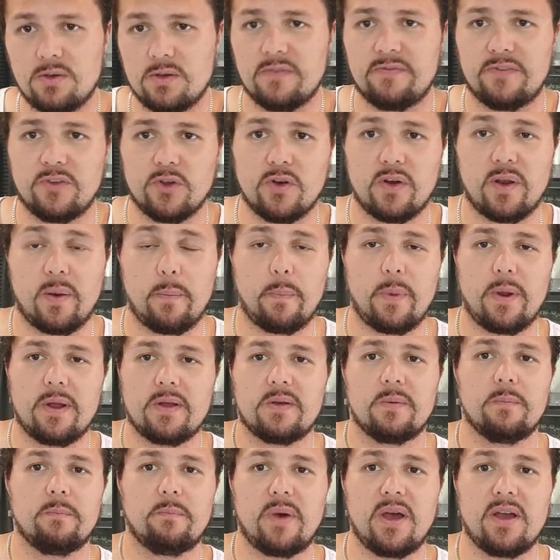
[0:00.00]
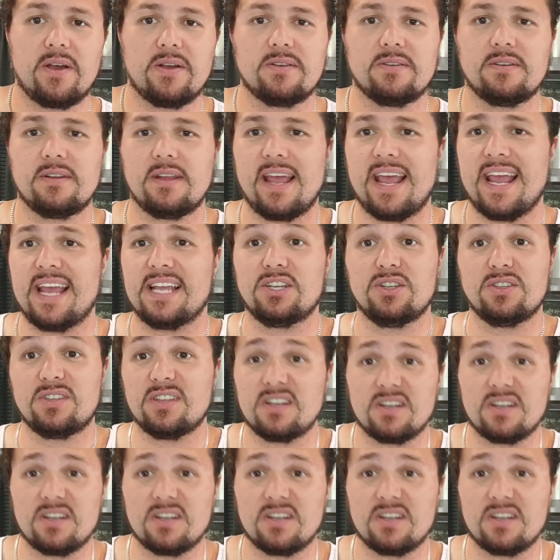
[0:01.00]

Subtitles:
if you've got a broken bone and you